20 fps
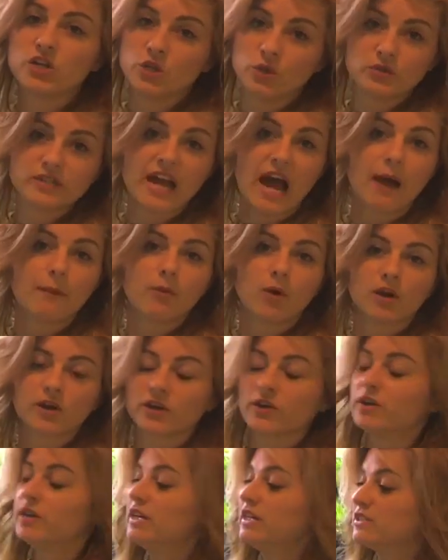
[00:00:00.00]
new tap
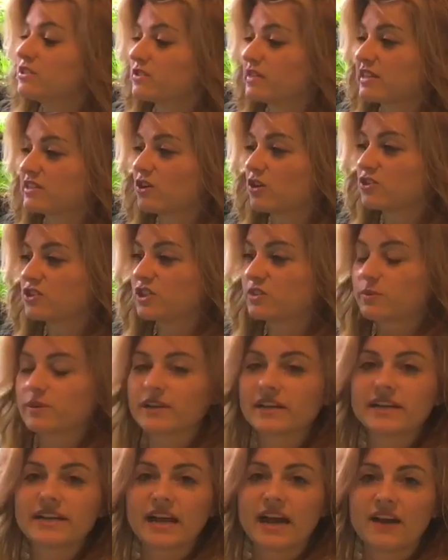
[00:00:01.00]
water. So that's all she's
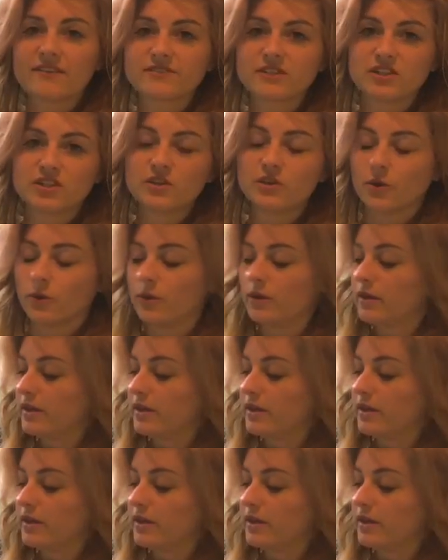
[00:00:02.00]
really going to have to do.